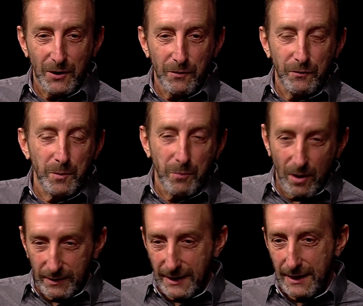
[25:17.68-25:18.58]

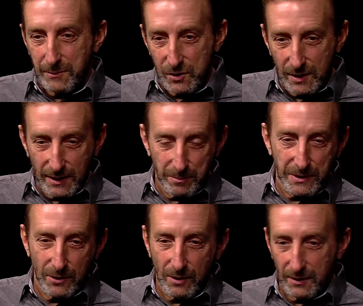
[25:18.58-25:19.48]
football games, you got a
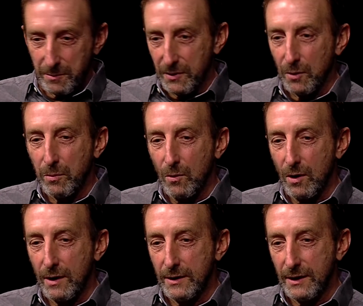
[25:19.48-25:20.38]
beer on the
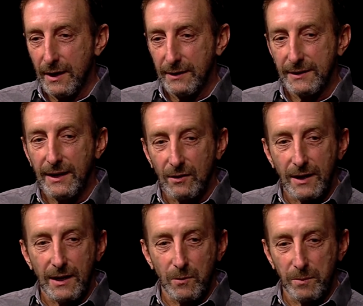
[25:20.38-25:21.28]
billboard, you got a
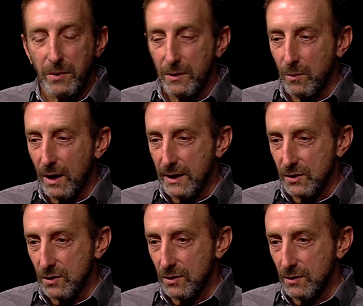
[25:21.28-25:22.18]
tailgate with
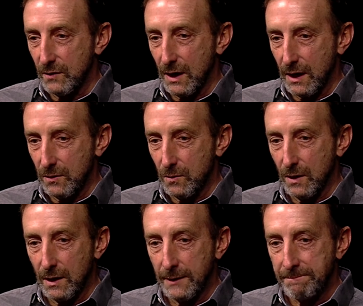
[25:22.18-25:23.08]
Budweiser, you've got
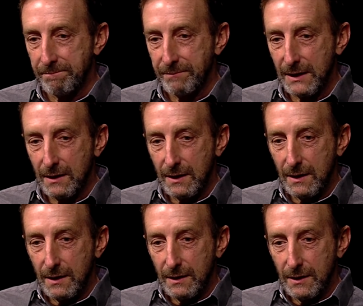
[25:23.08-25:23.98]
to,
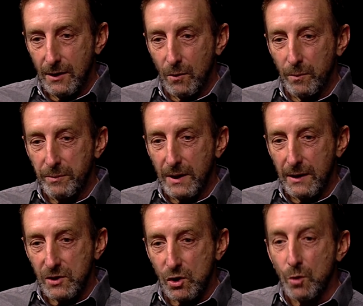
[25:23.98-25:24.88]

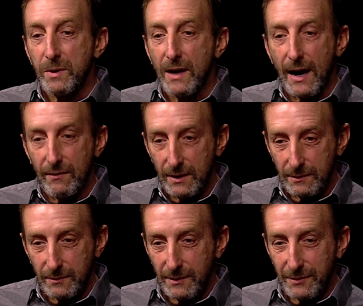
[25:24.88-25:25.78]
got scuba
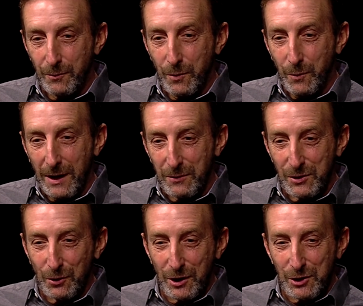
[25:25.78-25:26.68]
diving. When I
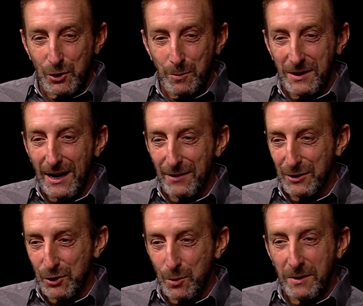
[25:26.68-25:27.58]
was learning scuba
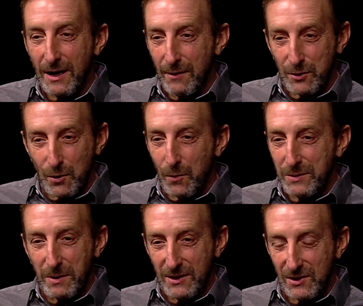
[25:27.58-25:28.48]
divers always
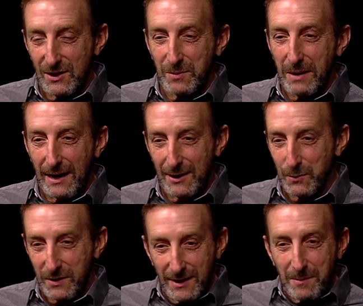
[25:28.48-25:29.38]
bring a 6-pack because
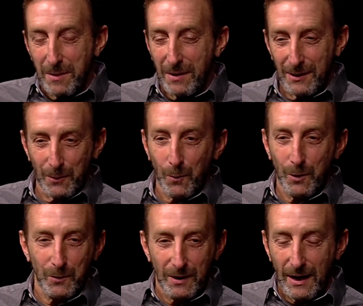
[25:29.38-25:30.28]
when you come up out of the
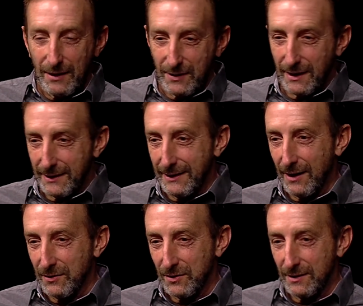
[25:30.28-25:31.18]
water alive, you got to
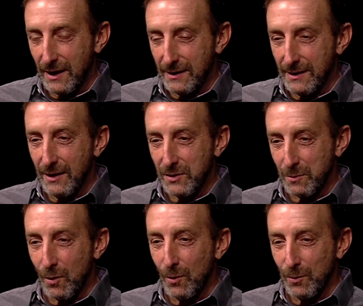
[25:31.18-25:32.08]
down some
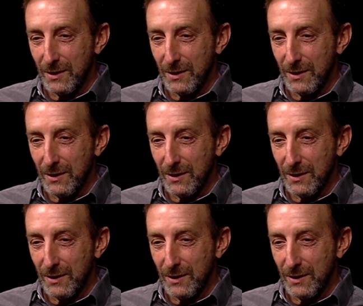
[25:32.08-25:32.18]
cold